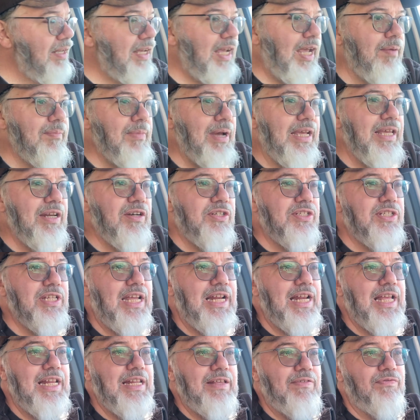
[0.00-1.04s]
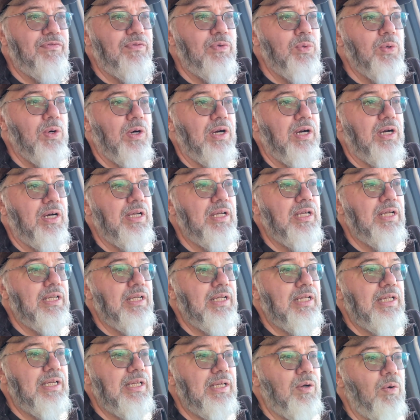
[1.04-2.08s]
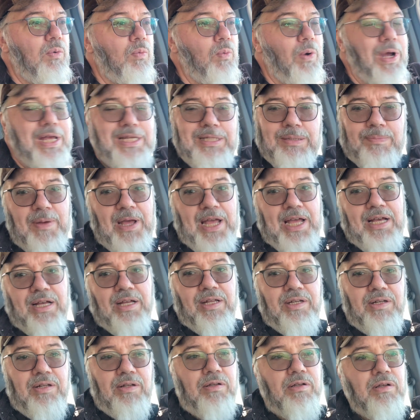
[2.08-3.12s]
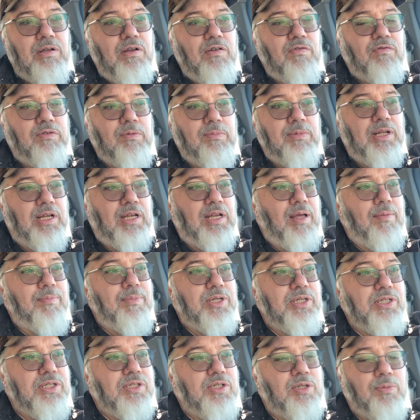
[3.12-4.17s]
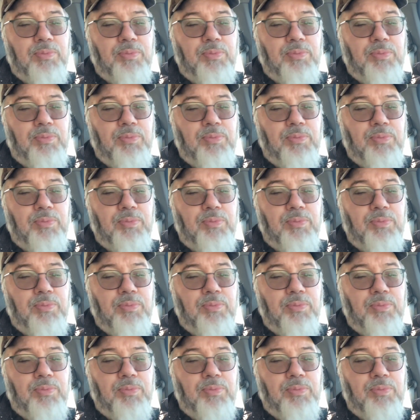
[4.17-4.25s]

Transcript: and by Interstate 84 westbound from Columbus to